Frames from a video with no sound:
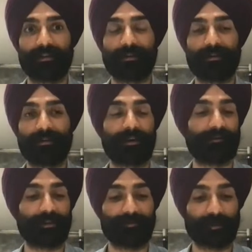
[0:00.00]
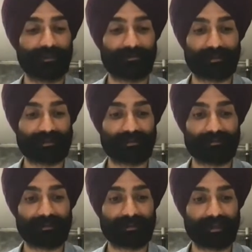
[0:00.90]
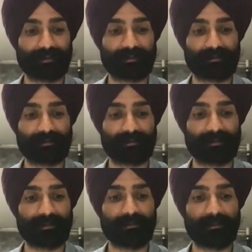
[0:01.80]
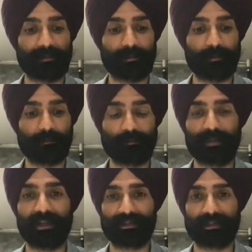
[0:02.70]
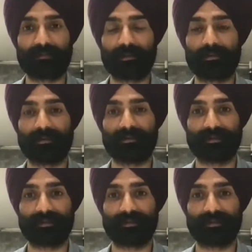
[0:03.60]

you know, I've been fortunate enough to talk to two PHF goalies,